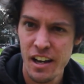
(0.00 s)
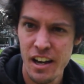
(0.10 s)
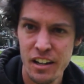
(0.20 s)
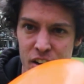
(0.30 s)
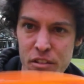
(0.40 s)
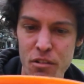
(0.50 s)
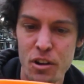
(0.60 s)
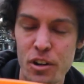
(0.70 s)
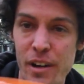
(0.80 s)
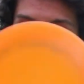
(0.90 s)
I'm going to
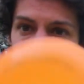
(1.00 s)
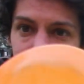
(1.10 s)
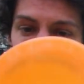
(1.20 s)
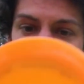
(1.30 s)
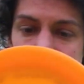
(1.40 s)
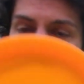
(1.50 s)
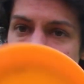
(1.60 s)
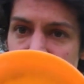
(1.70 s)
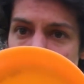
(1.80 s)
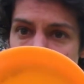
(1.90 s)
throw a
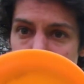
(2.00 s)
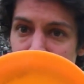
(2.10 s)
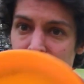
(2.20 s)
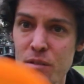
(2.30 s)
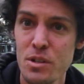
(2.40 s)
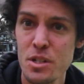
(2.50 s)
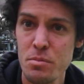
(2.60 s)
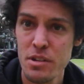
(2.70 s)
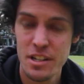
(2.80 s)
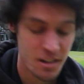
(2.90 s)
Taipan, which is
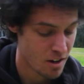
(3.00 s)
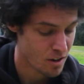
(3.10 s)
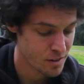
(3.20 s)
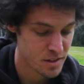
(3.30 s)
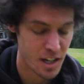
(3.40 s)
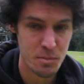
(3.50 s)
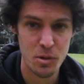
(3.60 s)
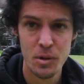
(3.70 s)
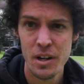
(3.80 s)
pretty overstable.